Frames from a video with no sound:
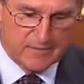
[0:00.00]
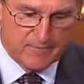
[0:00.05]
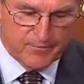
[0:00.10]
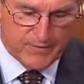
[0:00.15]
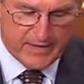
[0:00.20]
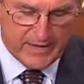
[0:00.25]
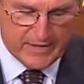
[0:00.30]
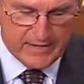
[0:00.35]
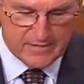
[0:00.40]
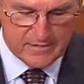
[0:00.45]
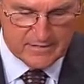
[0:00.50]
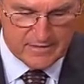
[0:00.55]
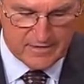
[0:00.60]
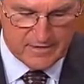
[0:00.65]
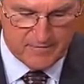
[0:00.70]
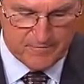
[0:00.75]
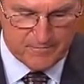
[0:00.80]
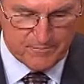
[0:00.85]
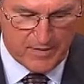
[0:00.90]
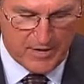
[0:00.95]

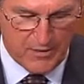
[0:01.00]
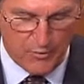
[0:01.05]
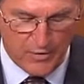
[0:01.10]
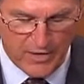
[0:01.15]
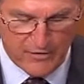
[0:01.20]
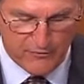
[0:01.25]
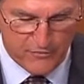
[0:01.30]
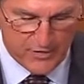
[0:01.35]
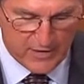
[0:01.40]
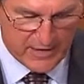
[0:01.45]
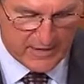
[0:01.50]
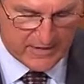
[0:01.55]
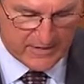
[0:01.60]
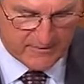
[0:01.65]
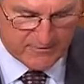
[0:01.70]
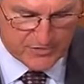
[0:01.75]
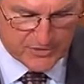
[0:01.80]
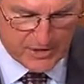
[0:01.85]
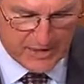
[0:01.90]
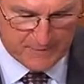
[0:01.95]
And my wife and I
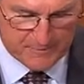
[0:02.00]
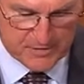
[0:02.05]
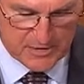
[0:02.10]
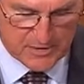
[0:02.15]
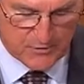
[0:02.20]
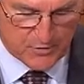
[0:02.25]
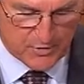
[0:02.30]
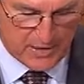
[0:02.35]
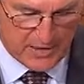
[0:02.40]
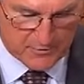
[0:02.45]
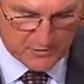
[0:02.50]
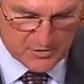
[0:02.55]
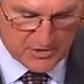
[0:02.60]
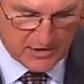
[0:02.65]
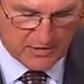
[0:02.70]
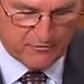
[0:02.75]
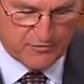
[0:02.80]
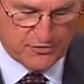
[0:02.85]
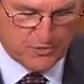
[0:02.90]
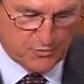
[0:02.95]
have adopted it when I was
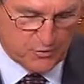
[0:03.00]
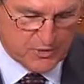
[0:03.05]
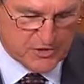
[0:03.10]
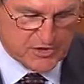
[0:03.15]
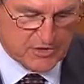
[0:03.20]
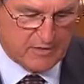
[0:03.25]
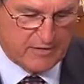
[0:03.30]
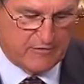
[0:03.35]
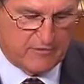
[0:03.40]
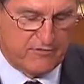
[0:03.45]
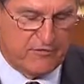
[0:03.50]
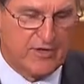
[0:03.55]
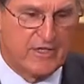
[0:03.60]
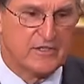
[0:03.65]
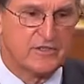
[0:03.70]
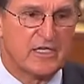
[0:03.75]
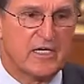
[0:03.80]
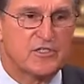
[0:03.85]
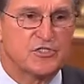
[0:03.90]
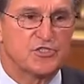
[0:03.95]
governor, and we still have a
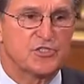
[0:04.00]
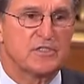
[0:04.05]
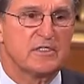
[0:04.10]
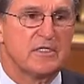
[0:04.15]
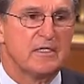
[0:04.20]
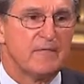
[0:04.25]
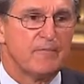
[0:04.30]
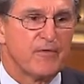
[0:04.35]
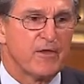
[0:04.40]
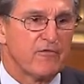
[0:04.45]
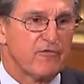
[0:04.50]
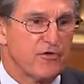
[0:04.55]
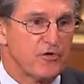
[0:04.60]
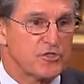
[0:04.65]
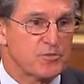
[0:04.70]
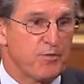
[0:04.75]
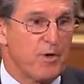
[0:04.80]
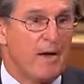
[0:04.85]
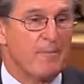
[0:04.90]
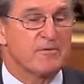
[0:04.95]
foundation.
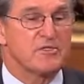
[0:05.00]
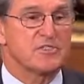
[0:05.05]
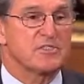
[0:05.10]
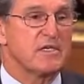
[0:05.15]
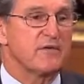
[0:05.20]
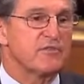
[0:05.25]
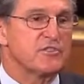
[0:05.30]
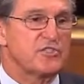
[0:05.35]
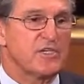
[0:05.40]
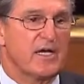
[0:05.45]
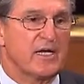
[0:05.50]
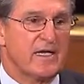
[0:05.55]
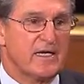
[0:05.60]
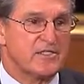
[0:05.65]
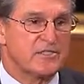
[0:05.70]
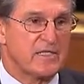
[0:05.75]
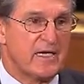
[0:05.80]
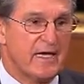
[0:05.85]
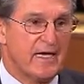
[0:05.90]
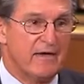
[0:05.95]
First promise is every child
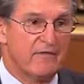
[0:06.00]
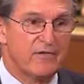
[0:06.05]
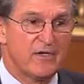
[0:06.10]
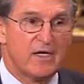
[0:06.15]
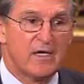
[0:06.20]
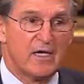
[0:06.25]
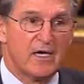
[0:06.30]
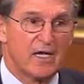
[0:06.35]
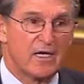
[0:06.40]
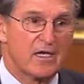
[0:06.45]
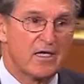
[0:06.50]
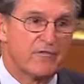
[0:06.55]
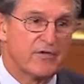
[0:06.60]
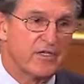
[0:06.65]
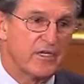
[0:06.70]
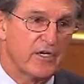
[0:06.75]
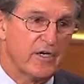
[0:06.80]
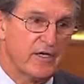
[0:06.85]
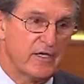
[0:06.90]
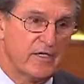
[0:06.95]
has to have a
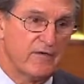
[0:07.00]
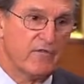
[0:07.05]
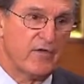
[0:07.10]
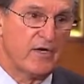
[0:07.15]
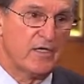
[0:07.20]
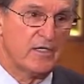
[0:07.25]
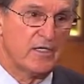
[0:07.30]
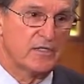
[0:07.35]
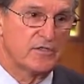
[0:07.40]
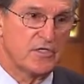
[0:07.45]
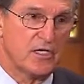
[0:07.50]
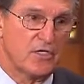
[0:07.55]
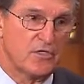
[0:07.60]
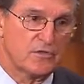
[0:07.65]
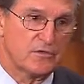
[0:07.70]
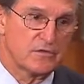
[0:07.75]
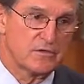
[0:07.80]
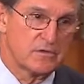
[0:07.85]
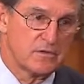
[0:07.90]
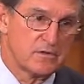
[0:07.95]
loving, caring
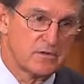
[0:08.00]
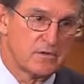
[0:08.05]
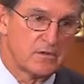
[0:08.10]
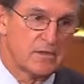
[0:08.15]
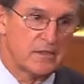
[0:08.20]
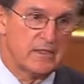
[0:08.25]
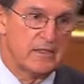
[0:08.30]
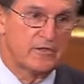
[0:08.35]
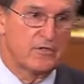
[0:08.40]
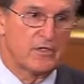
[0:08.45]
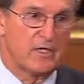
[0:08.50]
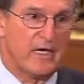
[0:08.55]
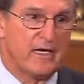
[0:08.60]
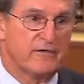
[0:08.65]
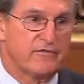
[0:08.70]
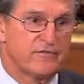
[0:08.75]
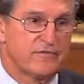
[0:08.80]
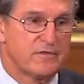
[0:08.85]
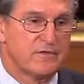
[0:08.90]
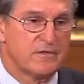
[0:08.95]
adult in their
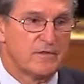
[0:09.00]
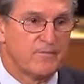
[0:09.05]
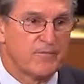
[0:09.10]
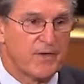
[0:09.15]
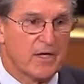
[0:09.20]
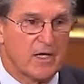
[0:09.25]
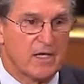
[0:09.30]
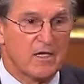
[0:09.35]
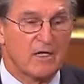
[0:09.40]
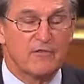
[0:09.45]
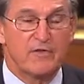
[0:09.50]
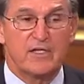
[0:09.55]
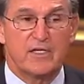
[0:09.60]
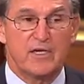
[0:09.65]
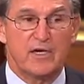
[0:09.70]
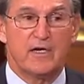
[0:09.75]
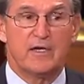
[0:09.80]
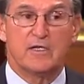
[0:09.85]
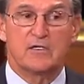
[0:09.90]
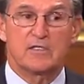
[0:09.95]
life. A loving,
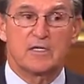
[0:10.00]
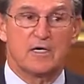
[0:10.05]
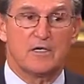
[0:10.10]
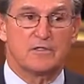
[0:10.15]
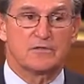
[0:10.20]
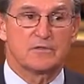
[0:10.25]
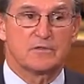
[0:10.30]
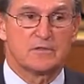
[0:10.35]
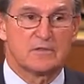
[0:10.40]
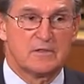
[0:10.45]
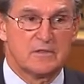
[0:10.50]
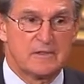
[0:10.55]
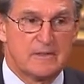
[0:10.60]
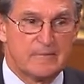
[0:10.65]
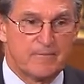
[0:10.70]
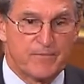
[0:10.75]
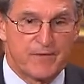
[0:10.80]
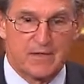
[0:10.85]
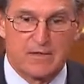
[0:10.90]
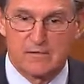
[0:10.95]
caring adult.
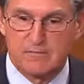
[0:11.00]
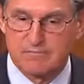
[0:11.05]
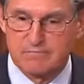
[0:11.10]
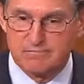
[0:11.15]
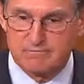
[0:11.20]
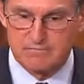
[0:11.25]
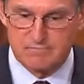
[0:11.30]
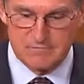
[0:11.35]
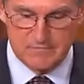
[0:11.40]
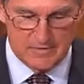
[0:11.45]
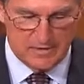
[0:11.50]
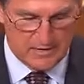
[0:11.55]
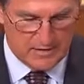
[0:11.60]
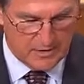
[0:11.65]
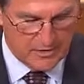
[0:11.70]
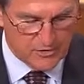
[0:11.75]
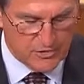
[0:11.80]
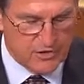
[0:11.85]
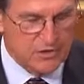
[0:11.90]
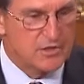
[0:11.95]

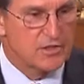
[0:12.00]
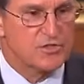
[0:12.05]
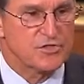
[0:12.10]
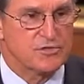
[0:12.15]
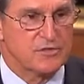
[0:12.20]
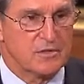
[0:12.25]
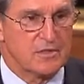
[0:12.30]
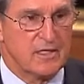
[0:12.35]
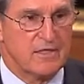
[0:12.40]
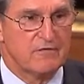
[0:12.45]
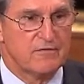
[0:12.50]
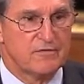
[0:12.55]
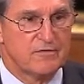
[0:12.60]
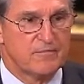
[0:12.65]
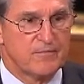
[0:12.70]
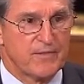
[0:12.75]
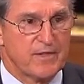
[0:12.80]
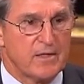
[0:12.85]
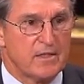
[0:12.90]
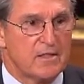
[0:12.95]
unconditional
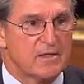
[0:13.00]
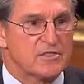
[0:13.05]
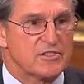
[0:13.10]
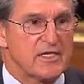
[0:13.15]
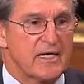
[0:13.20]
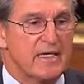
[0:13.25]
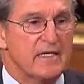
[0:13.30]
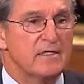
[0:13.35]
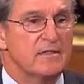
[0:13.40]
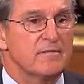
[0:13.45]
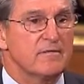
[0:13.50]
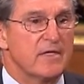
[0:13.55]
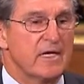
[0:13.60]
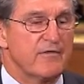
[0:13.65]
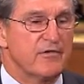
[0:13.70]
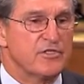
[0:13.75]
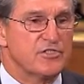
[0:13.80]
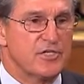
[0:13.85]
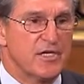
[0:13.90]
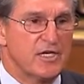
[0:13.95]
love. Second,
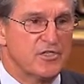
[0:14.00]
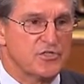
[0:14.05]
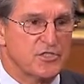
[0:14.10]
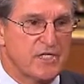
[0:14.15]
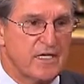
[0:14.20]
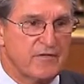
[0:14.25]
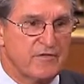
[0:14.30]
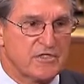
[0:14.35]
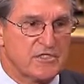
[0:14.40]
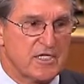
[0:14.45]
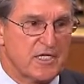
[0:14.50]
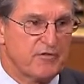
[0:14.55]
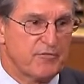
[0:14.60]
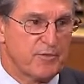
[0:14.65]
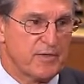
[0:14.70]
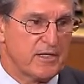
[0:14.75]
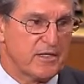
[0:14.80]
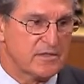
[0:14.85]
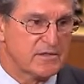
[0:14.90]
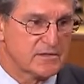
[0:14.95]
every child should have a safe
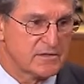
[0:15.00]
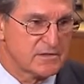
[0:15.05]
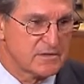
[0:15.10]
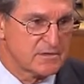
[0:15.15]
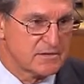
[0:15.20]
place.